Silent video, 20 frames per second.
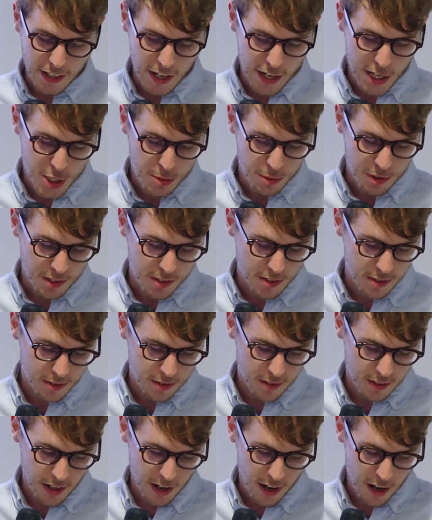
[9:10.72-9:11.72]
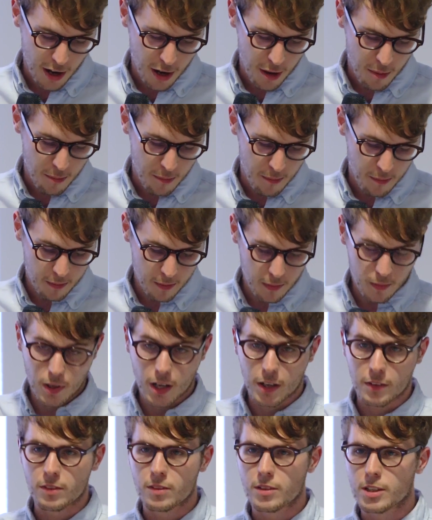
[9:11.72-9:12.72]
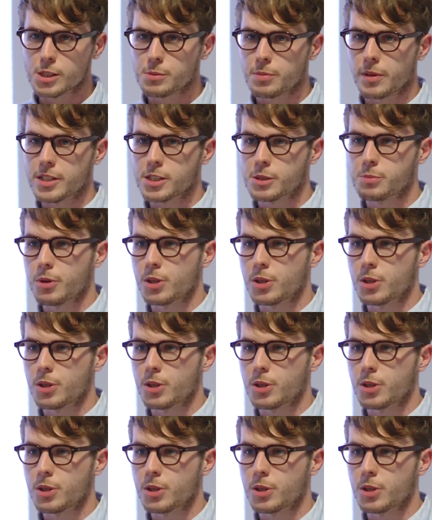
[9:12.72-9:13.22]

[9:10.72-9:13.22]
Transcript: engagement. And this place,